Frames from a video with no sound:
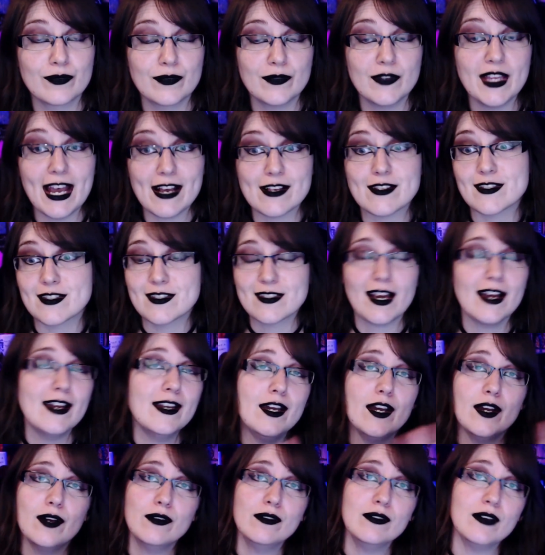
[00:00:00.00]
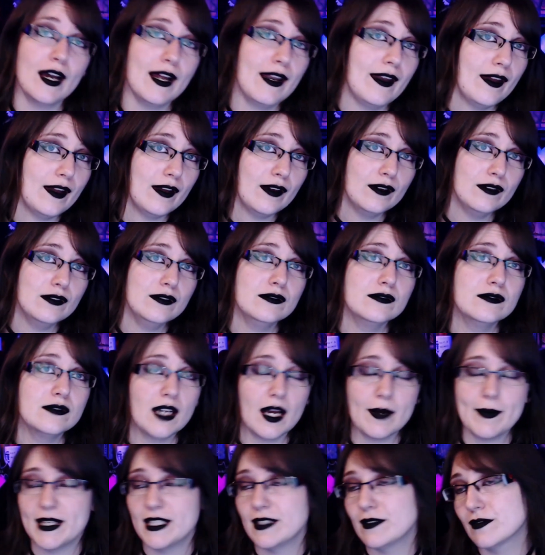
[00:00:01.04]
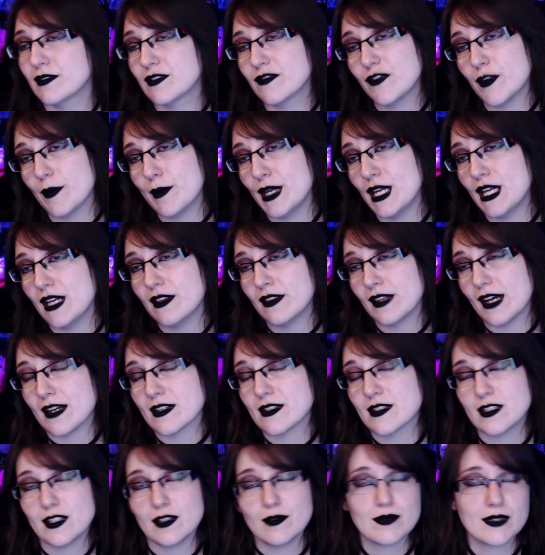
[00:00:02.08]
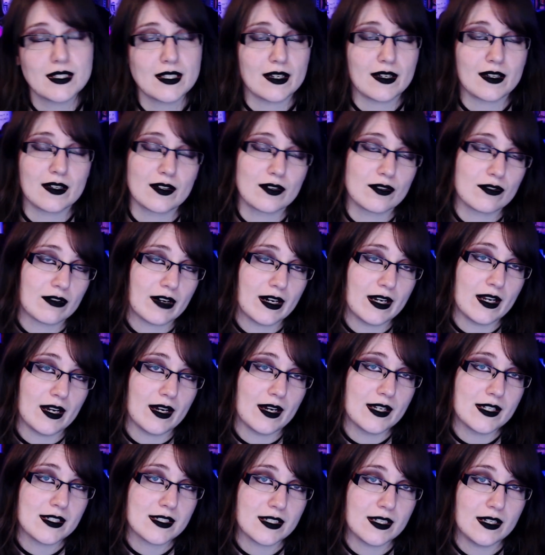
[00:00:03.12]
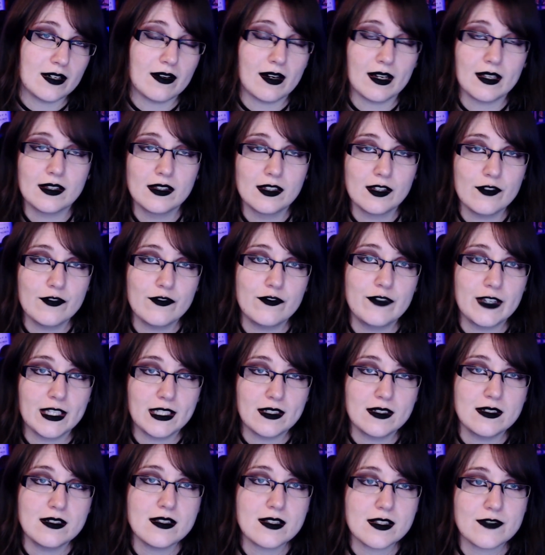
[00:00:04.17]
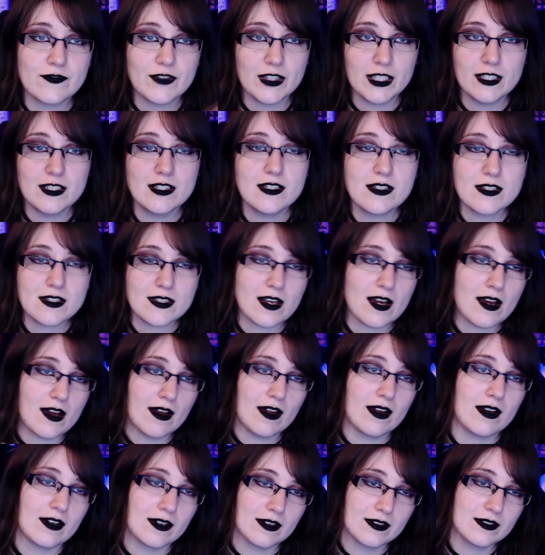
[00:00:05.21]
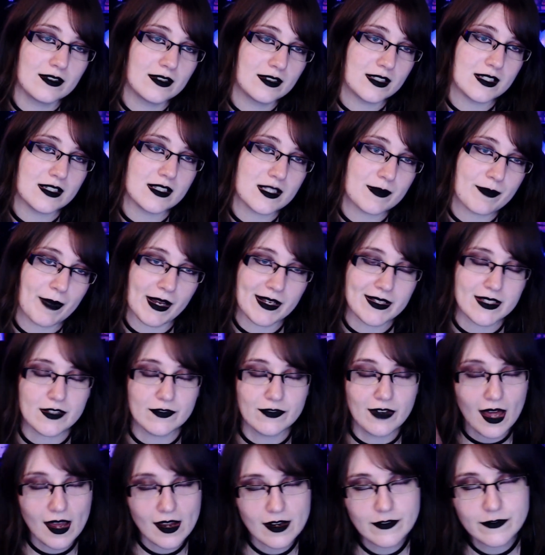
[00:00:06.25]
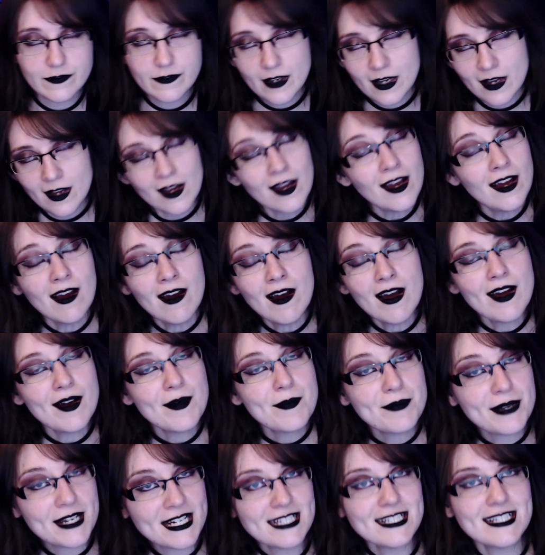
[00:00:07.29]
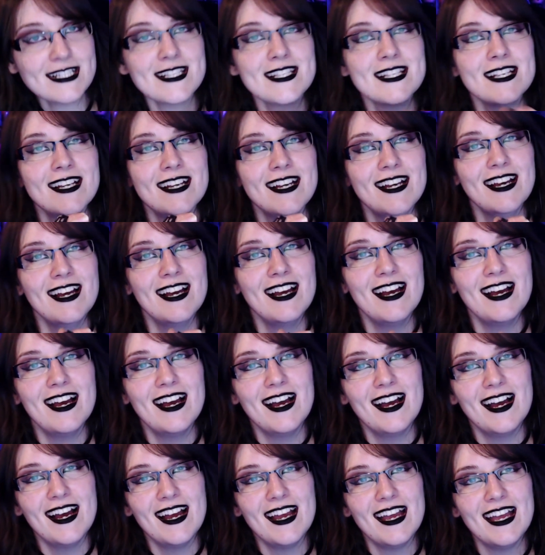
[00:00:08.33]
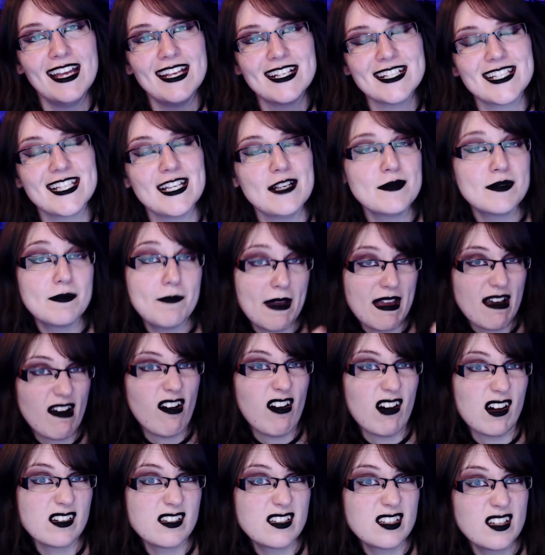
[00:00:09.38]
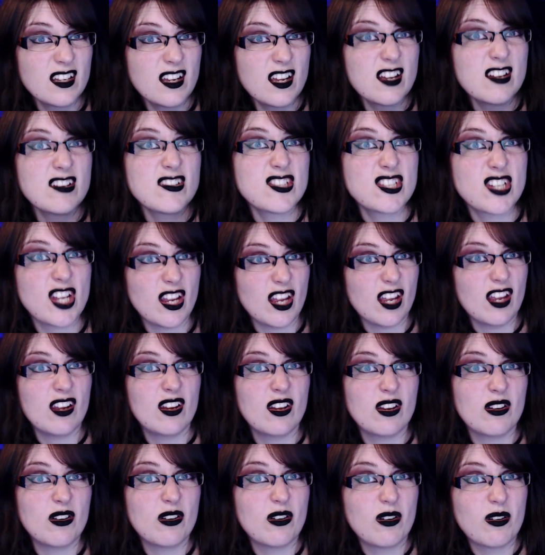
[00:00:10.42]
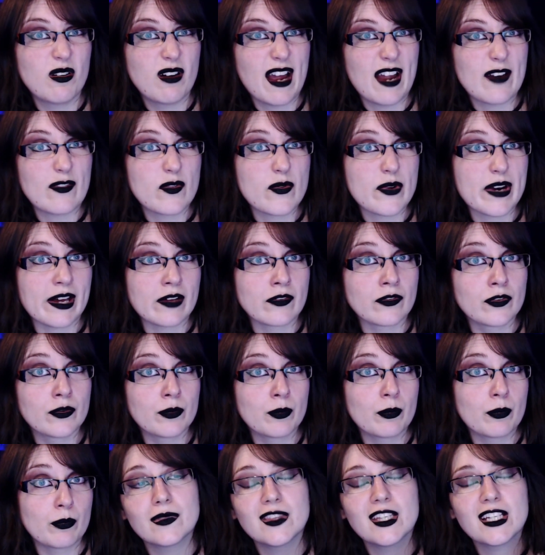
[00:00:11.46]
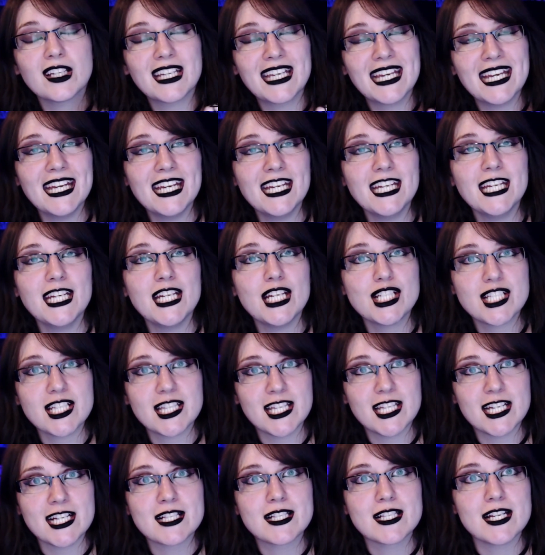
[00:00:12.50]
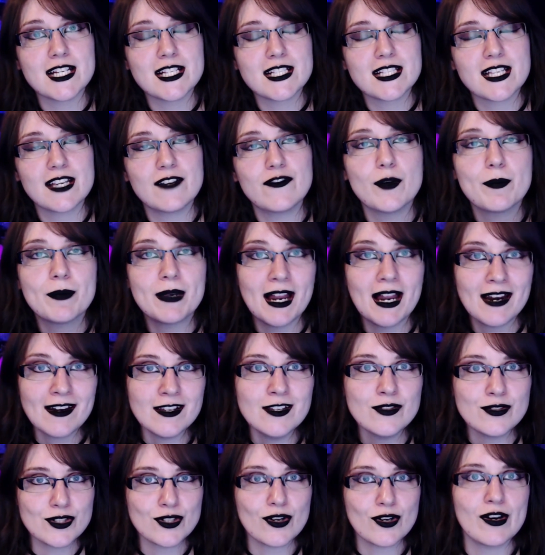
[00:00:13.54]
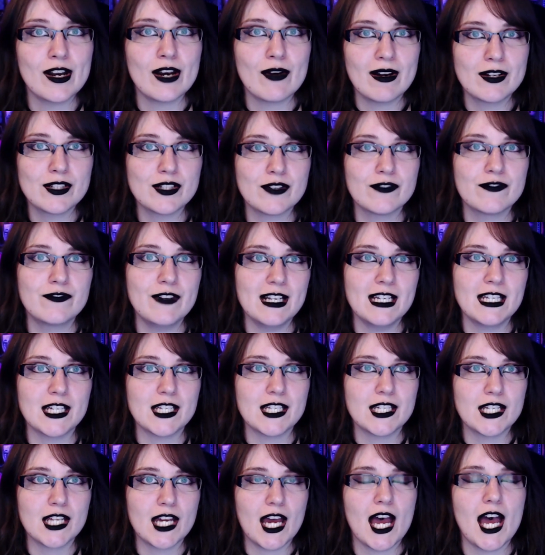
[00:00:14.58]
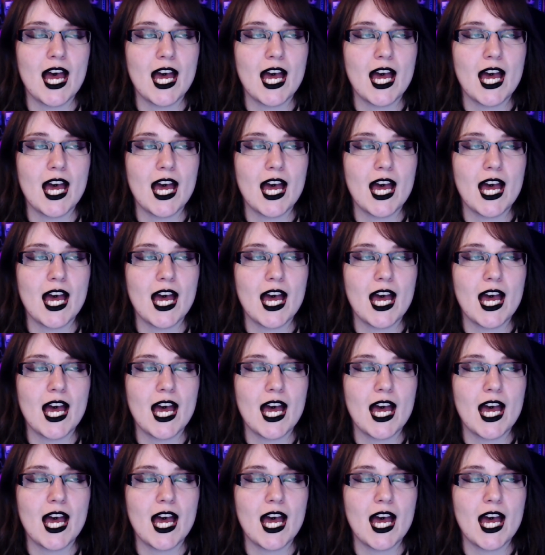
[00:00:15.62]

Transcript: Yes, I know. I mean, for me, that seems like a great idea. I love villains. Villains are the spice of life. But it seems a bit odd to everyone else. The key to this is if you're planning your story around your villain,